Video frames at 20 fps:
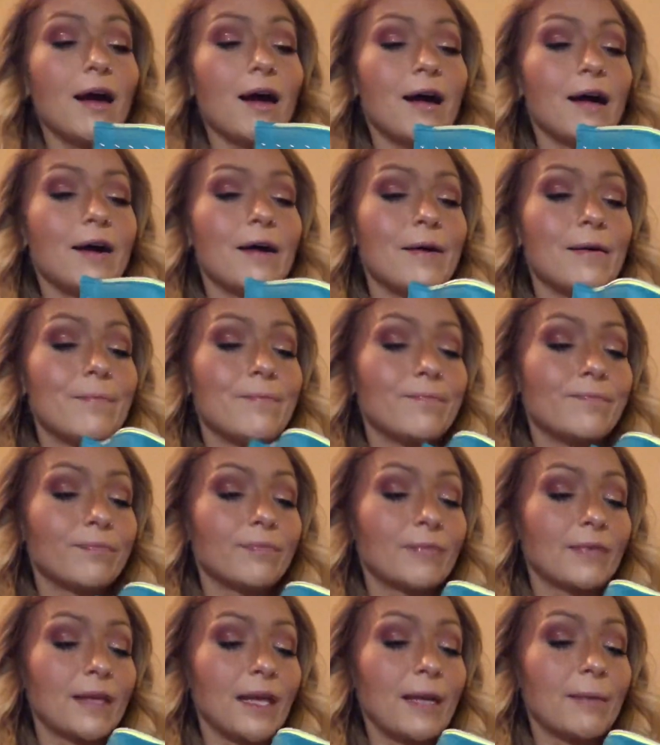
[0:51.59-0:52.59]
Um, and
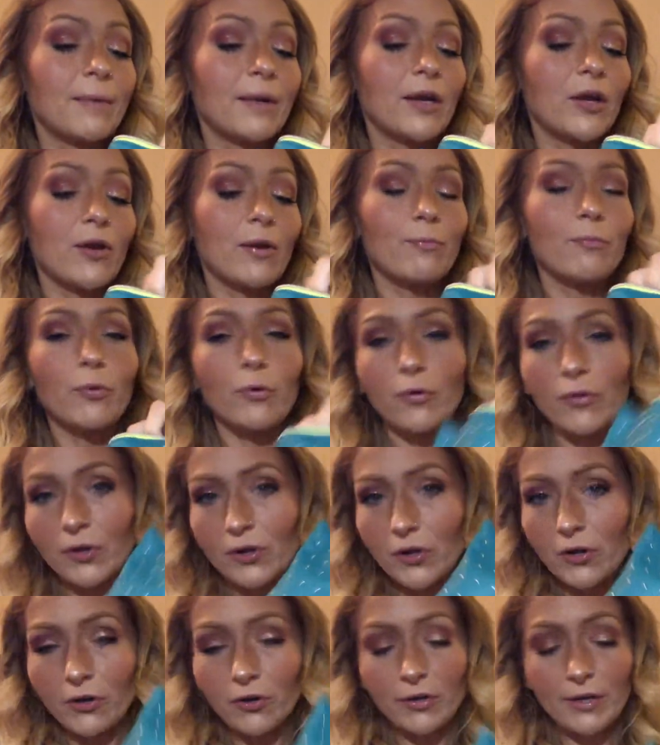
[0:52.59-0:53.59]
I'm gonna go ahead and pull the
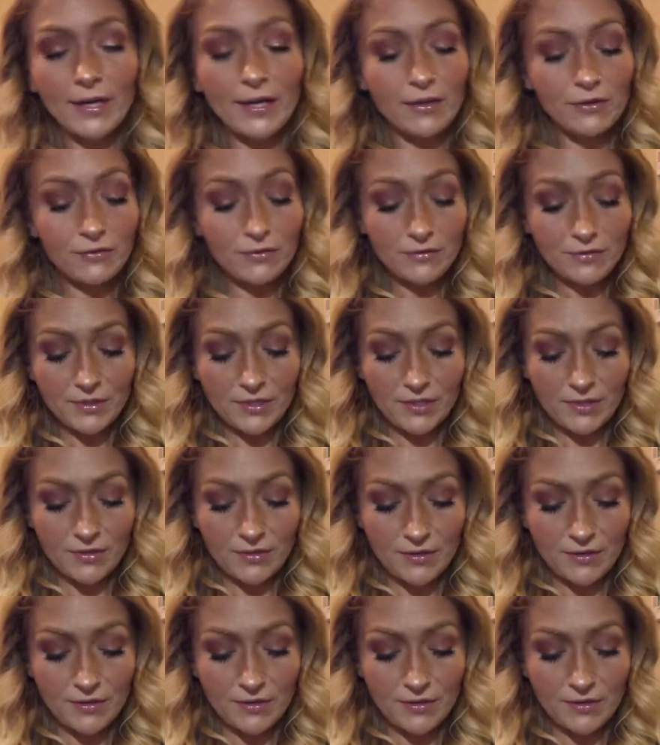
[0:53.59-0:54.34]
card out.